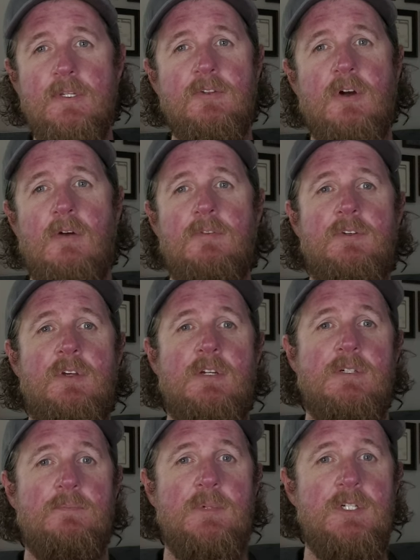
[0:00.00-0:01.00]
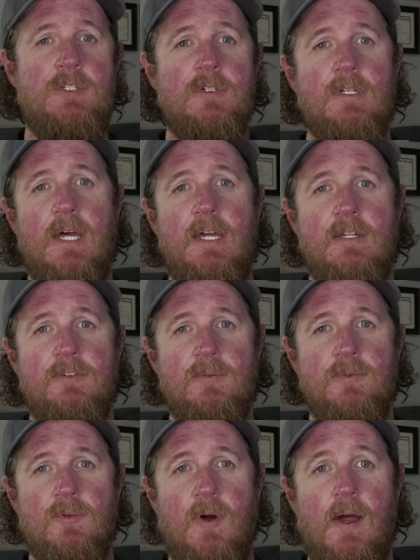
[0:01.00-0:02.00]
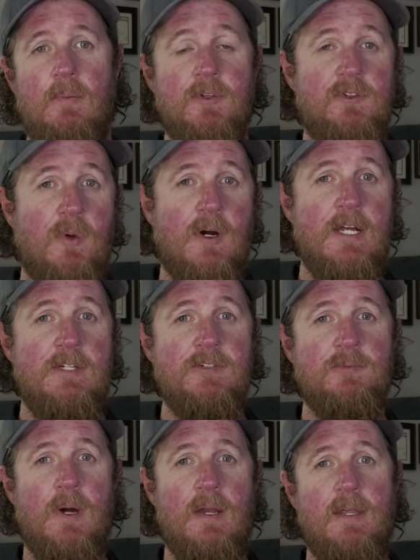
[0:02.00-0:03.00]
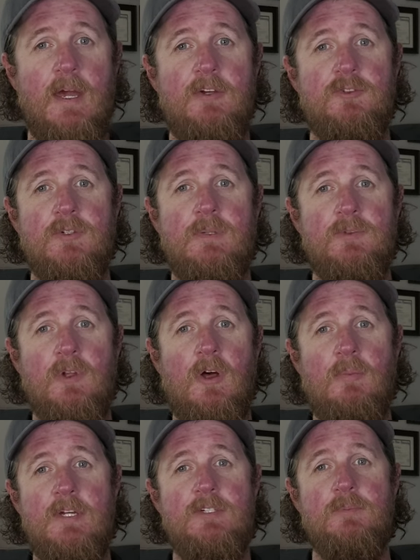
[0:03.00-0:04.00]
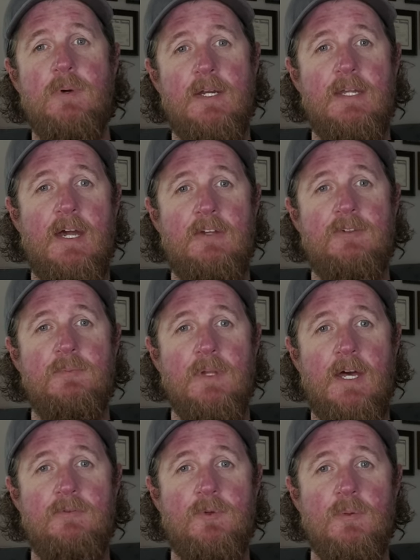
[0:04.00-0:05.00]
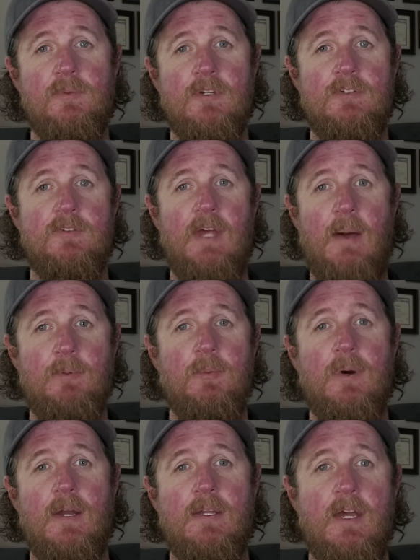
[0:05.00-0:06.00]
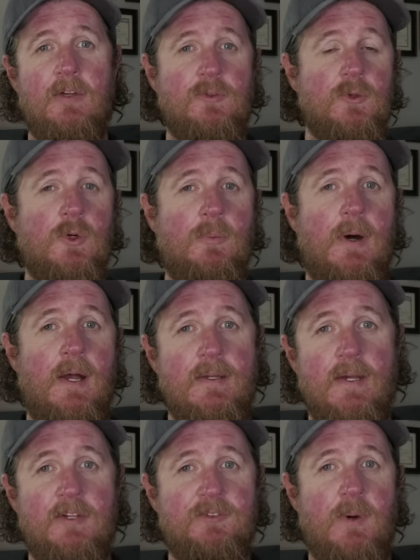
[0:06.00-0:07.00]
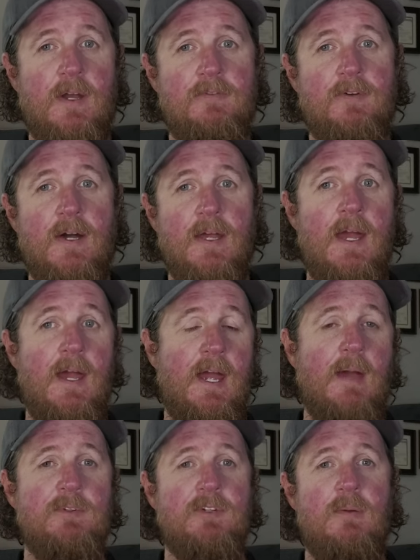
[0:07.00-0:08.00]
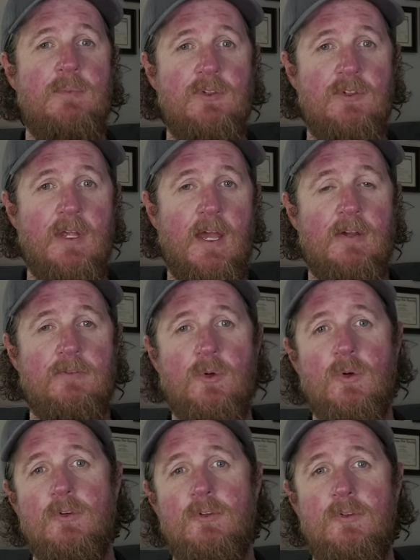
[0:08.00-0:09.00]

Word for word: this conversation, be sure to like and subscribe. The Smart Agents Podcast streams on all major podcasting platforms such as Apple Podcasts, Google Podcasts, Spotify, Amazon Music, and of course,